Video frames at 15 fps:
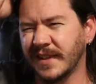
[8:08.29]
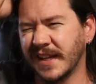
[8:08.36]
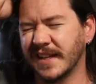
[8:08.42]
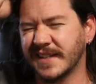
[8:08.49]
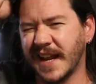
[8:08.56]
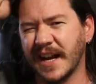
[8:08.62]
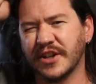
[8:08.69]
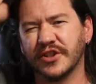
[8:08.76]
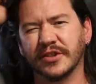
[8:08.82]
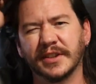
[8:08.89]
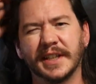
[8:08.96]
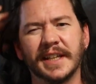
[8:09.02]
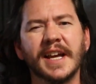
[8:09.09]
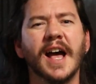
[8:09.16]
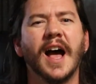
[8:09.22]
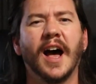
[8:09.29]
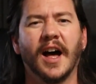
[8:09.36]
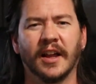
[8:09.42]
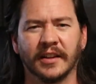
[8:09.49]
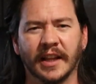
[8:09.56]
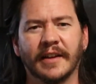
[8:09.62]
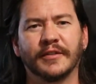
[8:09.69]
is actually
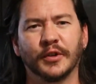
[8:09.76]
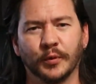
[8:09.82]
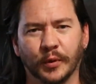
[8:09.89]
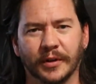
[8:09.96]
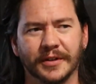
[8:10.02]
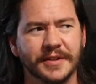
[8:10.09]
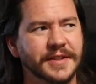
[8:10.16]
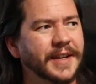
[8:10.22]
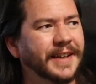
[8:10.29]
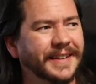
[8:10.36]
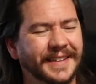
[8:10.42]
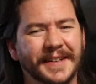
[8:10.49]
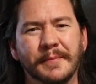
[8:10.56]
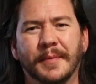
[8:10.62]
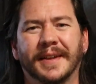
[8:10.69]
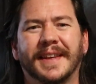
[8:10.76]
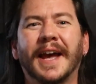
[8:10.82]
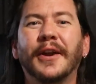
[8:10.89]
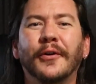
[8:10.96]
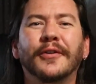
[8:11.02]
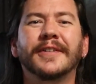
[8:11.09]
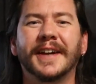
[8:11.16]
11 words. But
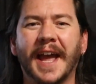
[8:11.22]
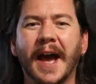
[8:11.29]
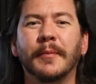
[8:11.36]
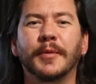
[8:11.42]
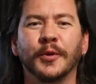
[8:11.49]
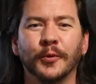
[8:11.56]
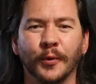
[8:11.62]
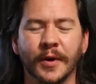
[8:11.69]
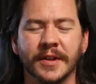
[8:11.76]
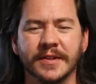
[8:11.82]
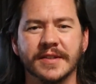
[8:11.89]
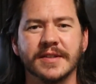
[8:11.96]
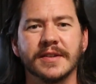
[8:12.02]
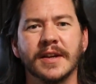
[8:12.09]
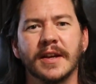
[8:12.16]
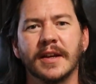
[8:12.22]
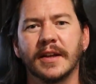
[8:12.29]
that only happened once.